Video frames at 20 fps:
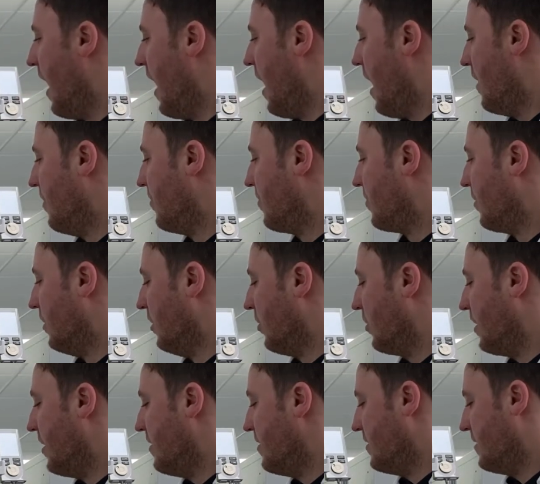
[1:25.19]
And
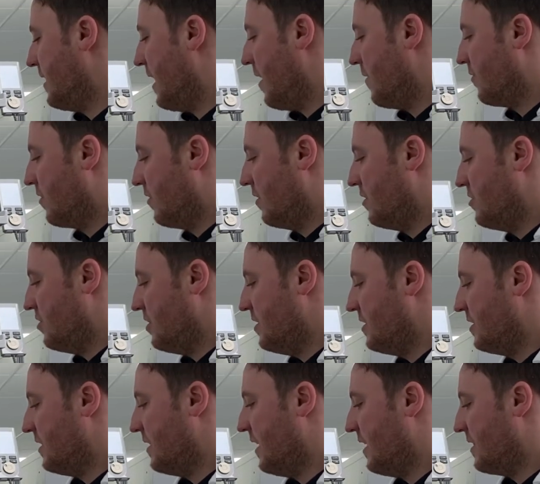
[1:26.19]
looking down to the
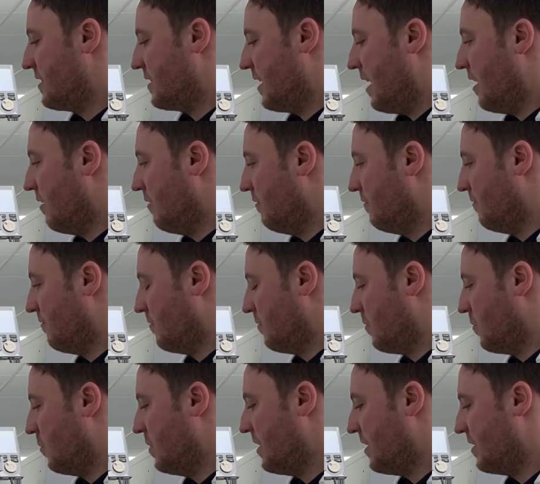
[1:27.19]
GC itself,
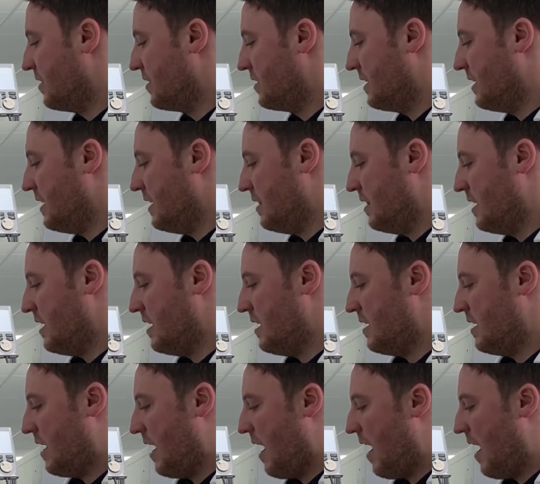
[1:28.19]
we can see the